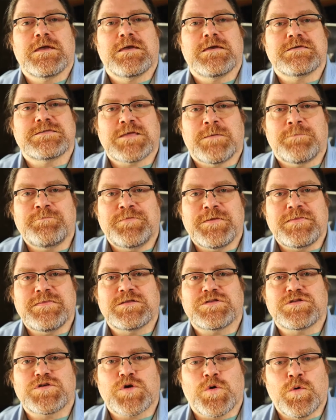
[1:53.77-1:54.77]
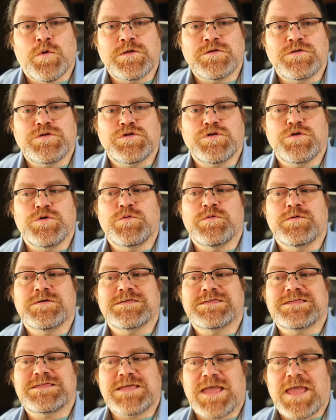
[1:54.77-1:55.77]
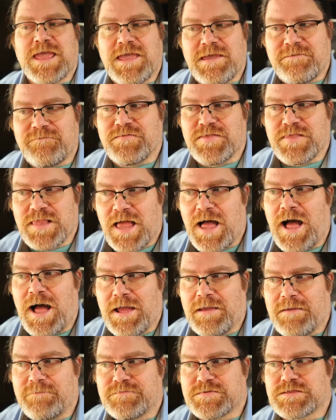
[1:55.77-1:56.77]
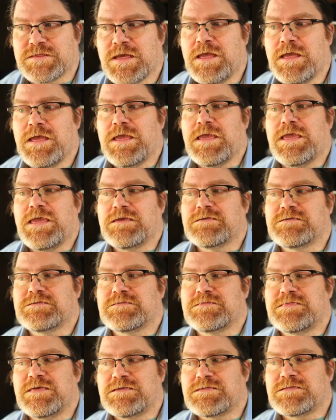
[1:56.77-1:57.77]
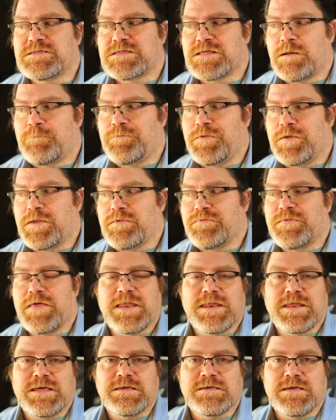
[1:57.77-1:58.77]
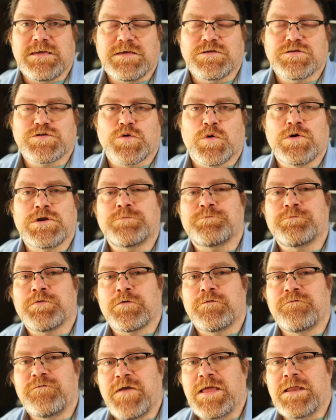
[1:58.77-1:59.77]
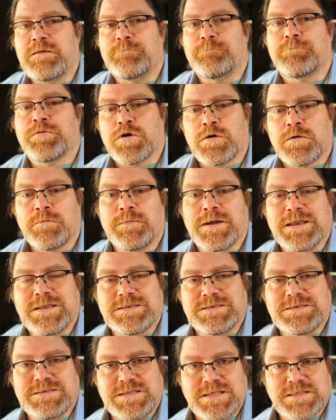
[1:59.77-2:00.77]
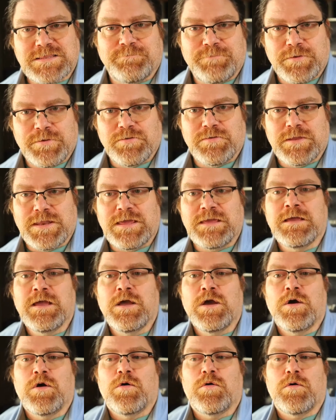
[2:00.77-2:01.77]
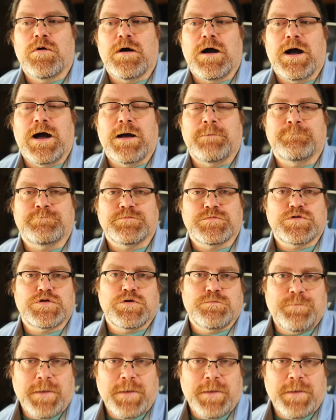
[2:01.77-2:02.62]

something that's going to save lives? Is this something that is going to prevent permanent disability to